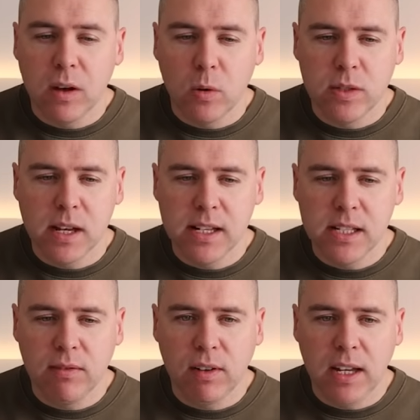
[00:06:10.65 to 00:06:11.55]

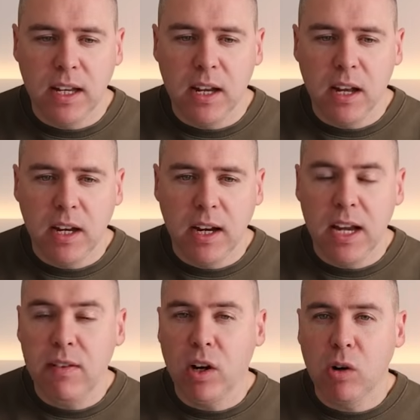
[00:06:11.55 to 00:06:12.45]
Alternatively, you can
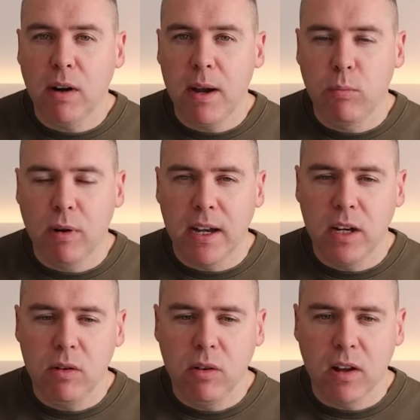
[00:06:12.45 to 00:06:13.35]
even create brand
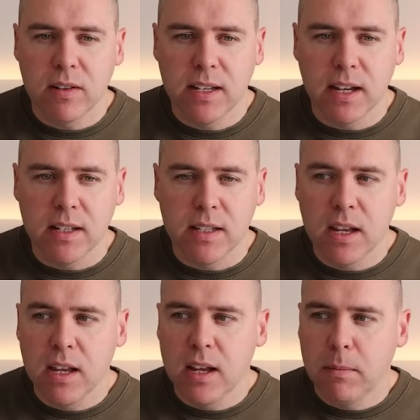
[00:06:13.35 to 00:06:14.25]
new content.
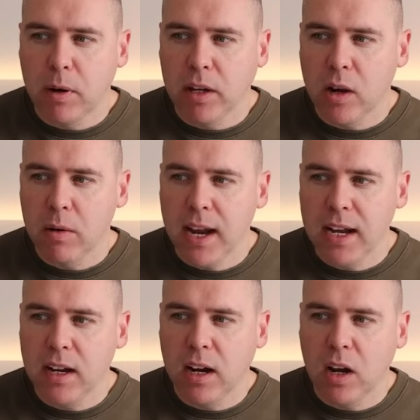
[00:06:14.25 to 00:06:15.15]
By going
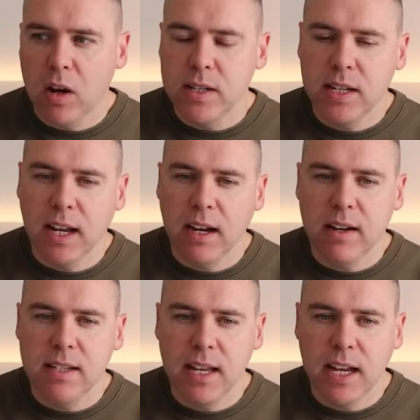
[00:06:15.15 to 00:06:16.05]
ahead and closing down
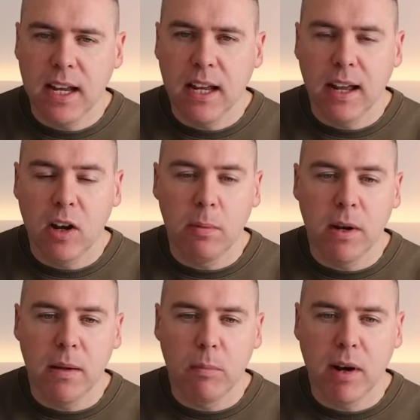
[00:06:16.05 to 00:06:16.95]
this here and
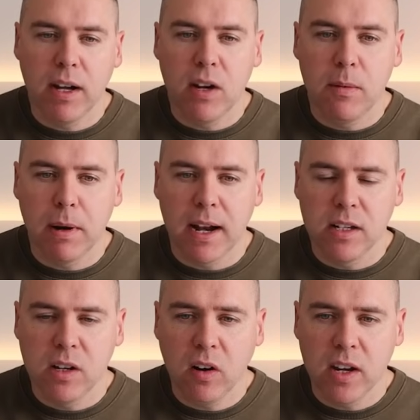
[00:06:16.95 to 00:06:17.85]
opening a brand new
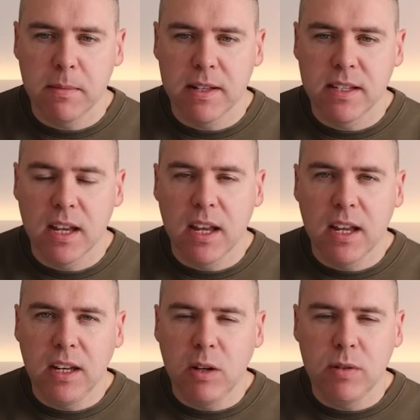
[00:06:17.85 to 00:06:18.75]
blank document,
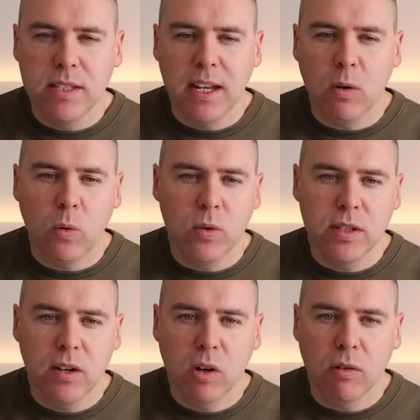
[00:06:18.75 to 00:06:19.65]
you'll see it
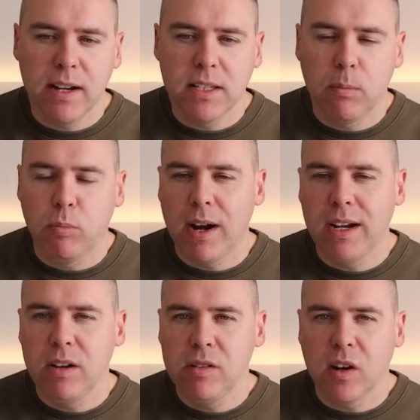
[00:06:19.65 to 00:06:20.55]
also creates a
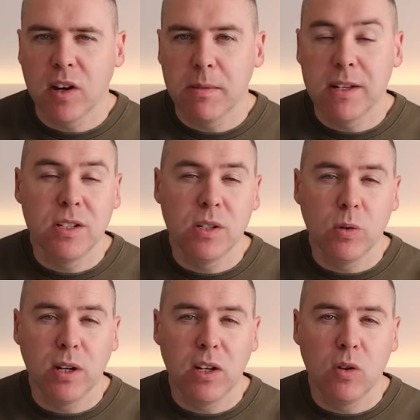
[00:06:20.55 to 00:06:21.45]
brand new document
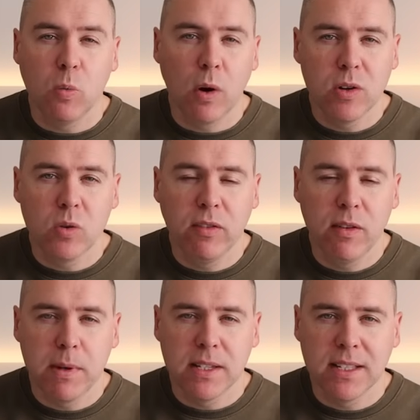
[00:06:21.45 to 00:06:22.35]
stored in your OneDrive
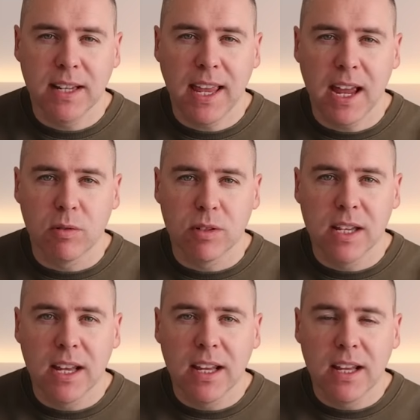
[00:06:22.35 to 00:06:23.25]
for Business account.
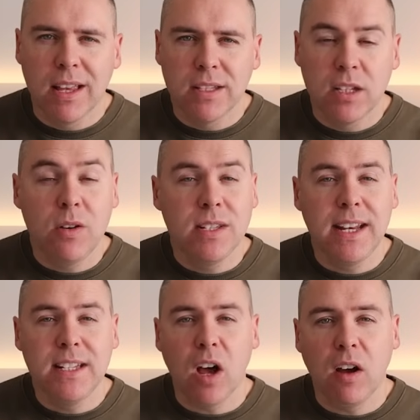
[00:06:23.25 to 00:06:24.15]
So using
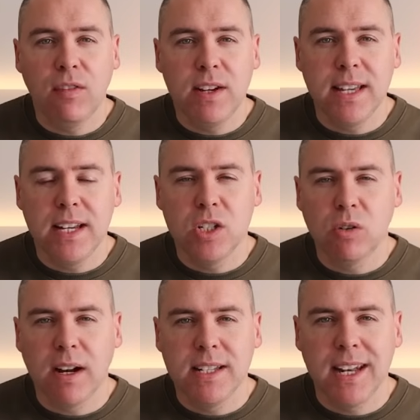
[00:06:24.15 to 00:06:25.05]
these Office
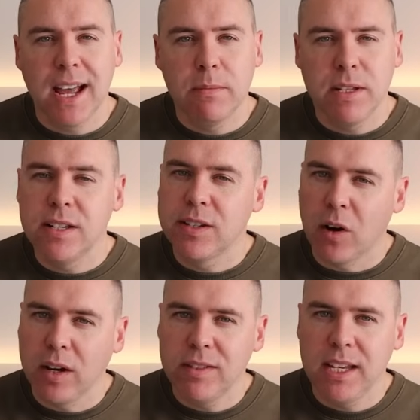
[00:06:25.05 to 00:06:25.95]
integrated apps
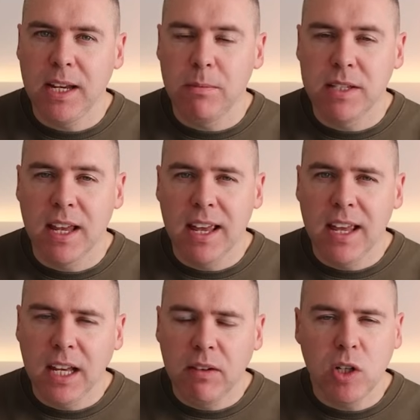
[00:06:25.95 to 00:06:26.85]
inside of Teams
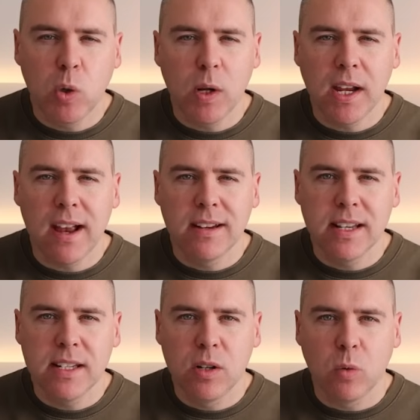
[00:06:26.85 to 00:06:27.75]
gives you quick
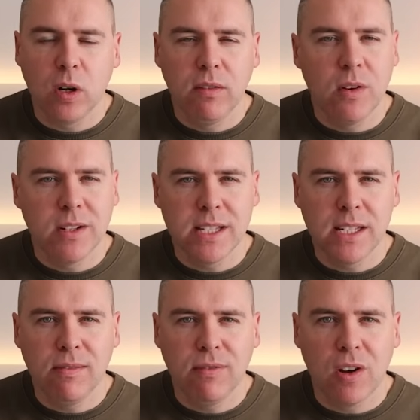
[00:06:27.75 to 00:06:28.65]
access to all of your
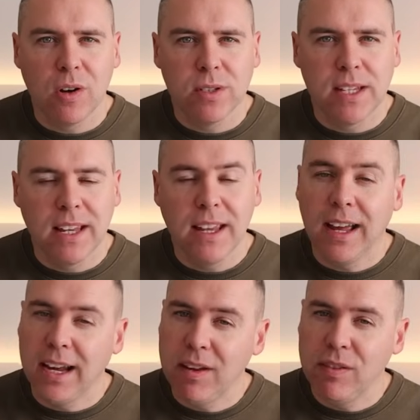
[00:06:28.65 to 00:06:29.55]
existing files
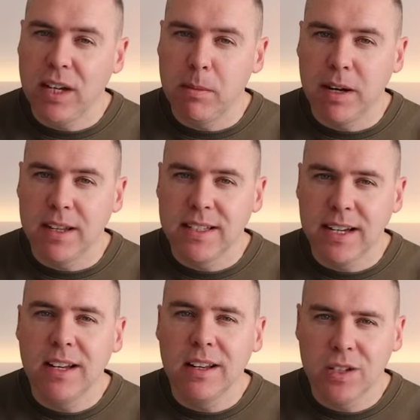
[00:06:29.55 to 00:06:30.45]
and even the
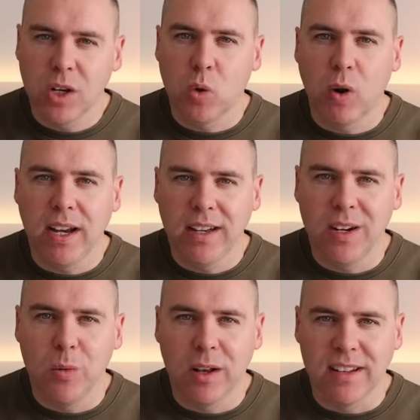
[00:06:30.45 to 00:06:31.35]
ability to create
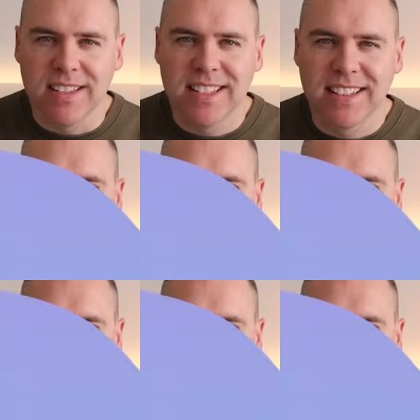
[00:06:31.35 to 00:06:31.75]
new ones.